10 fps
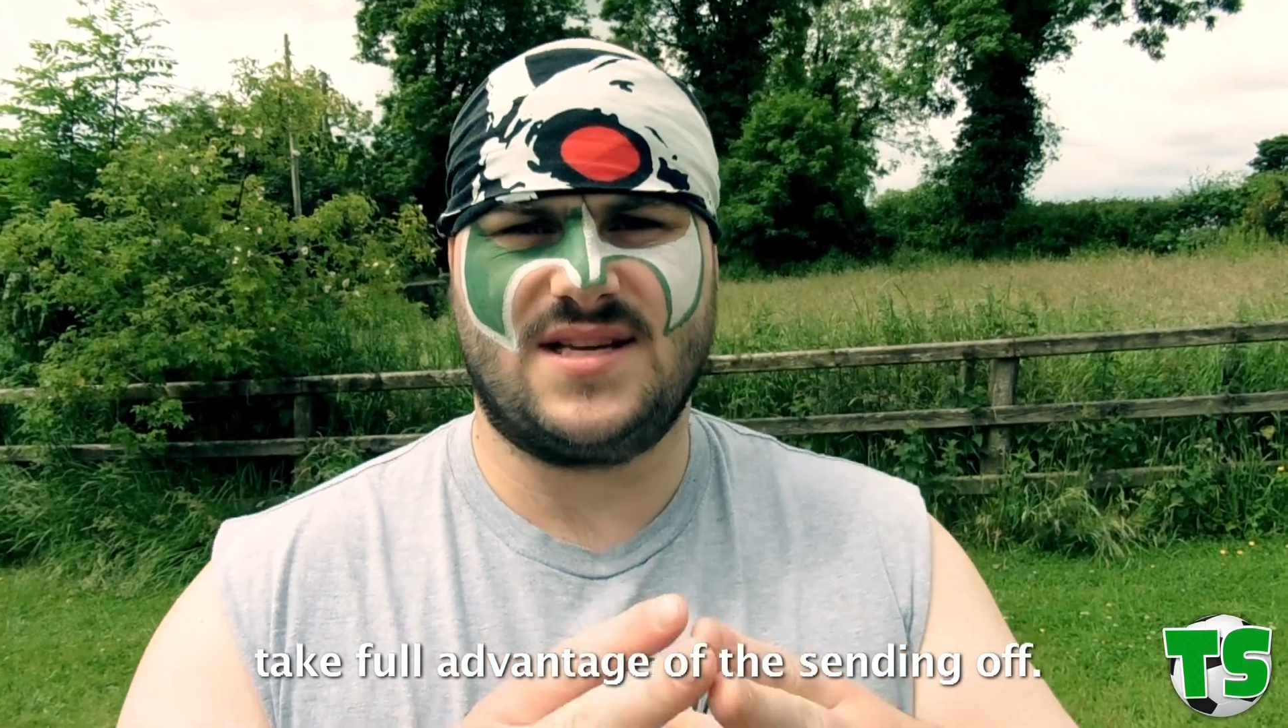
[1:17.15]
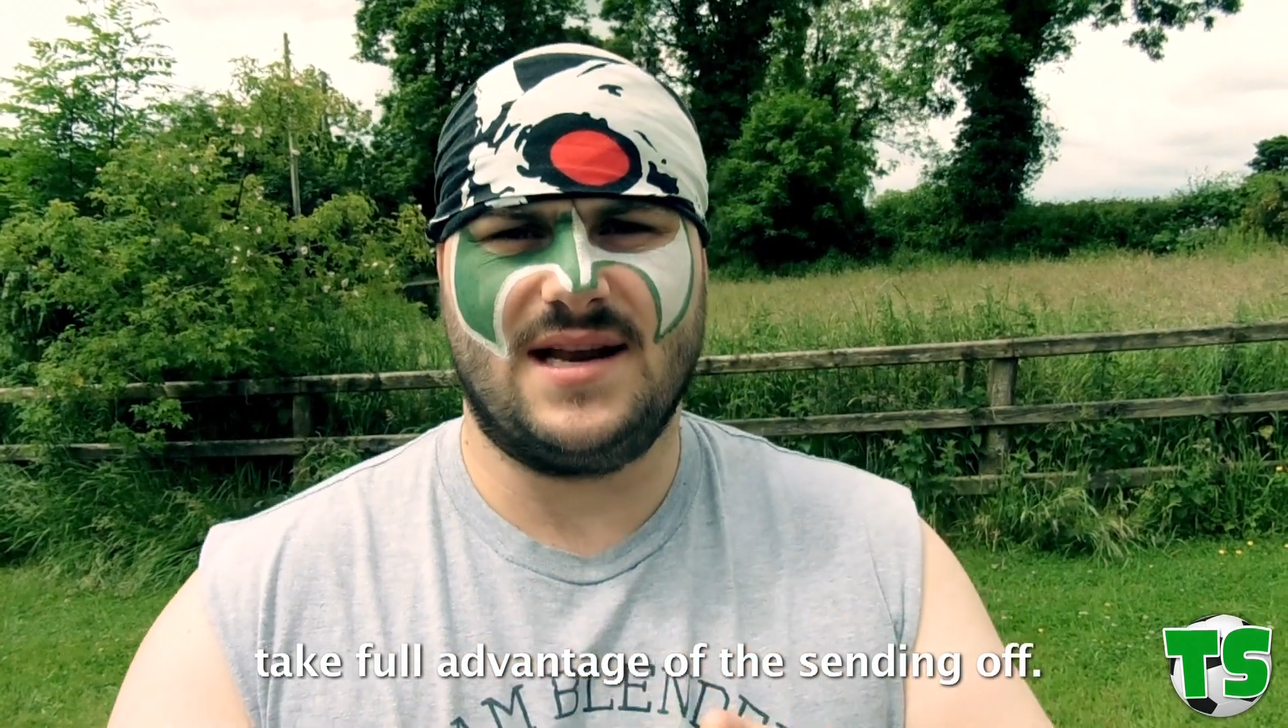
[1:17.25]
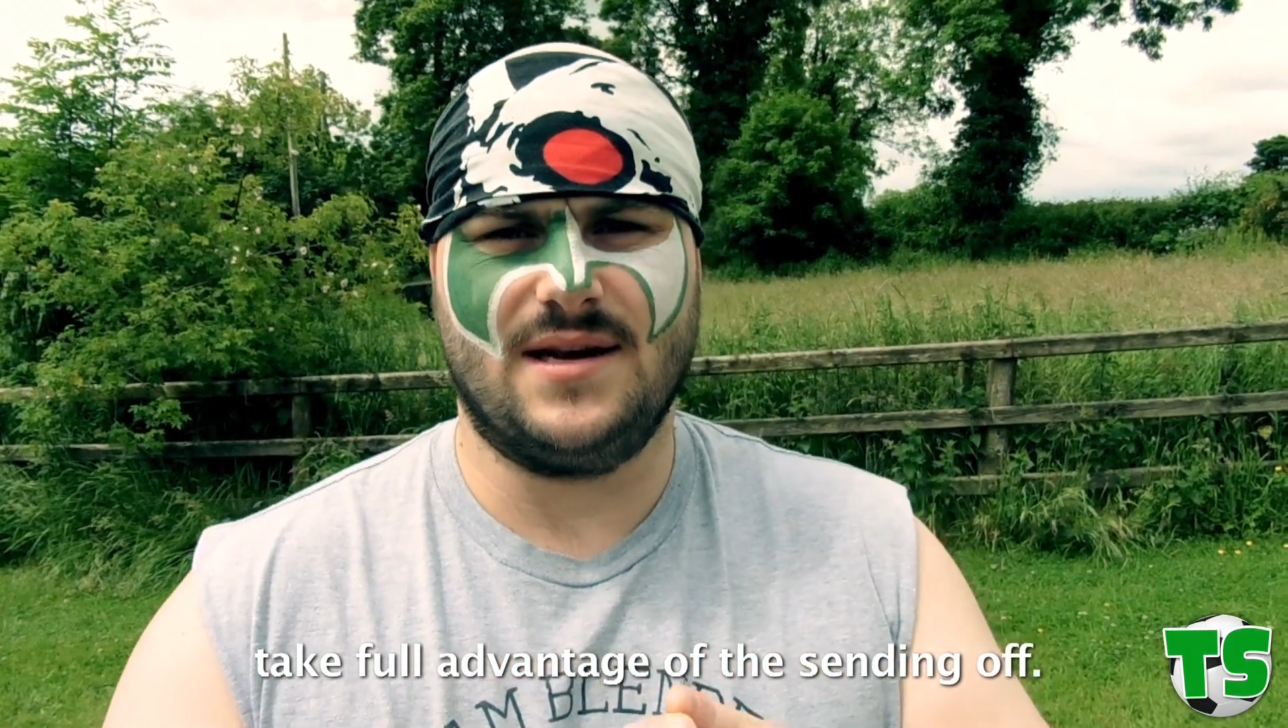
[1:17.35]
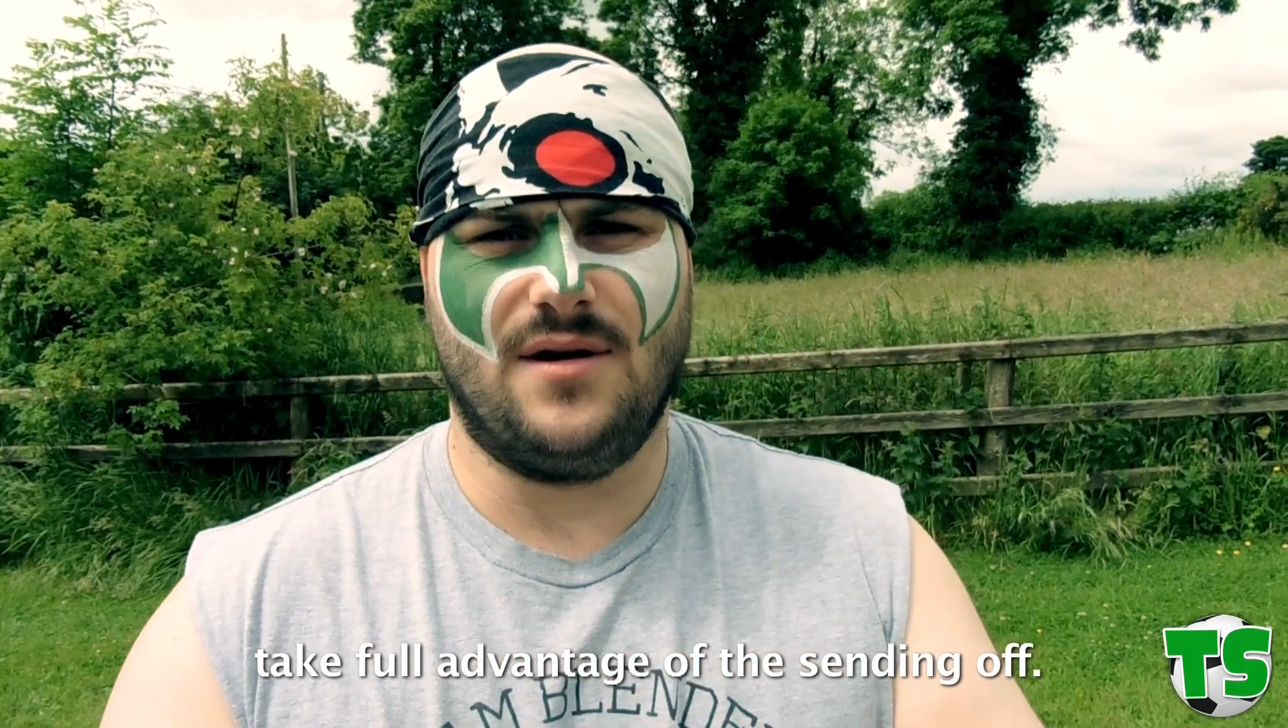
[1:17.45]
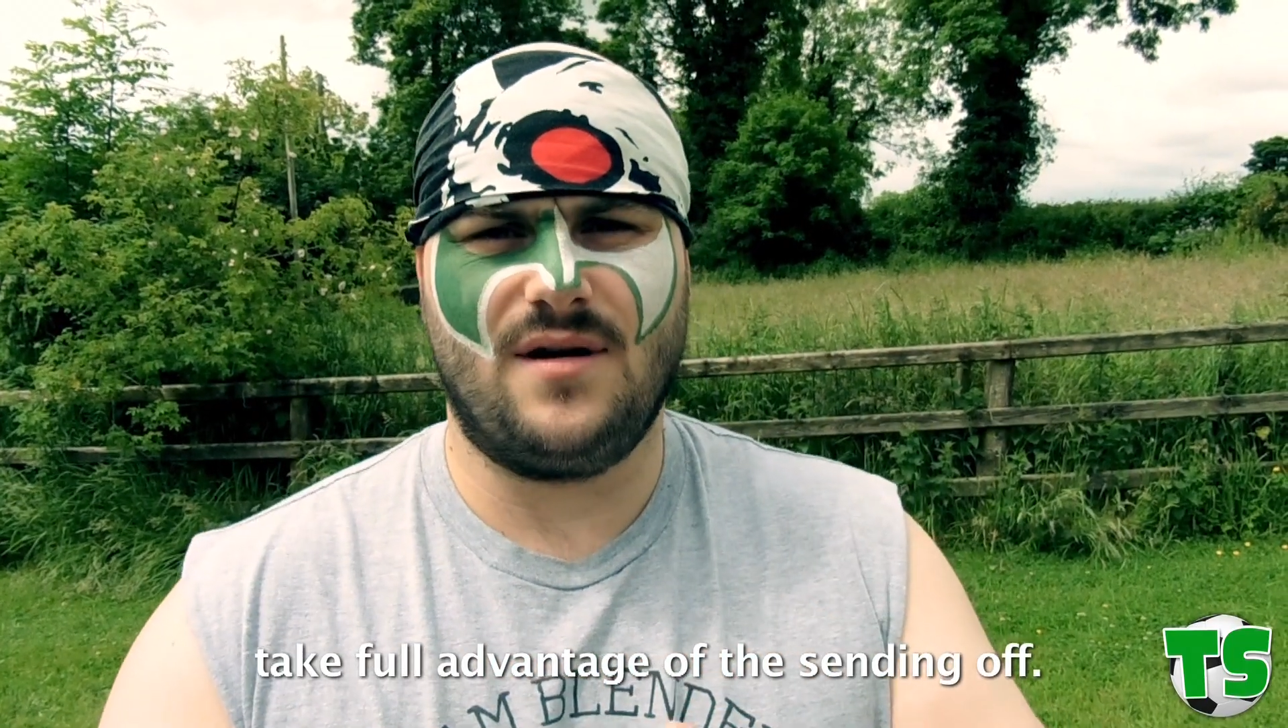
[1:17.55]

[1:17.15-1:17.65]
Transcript: sending